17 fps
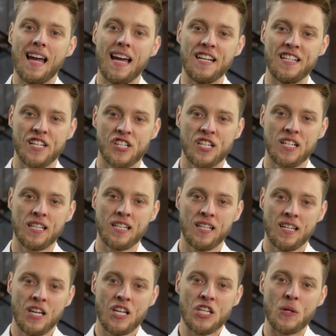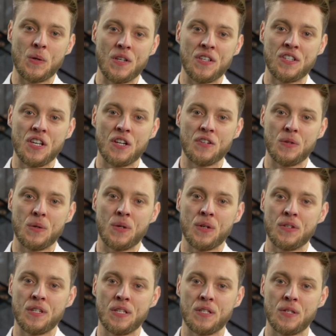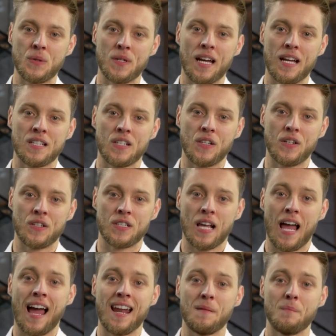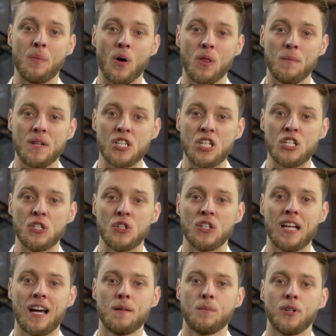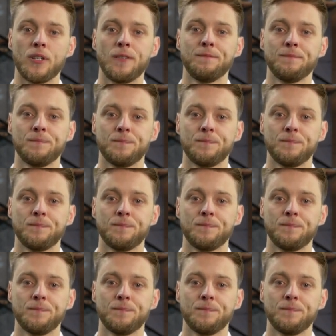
Additionally, you can search through cutting tool catalogs and import them into your library.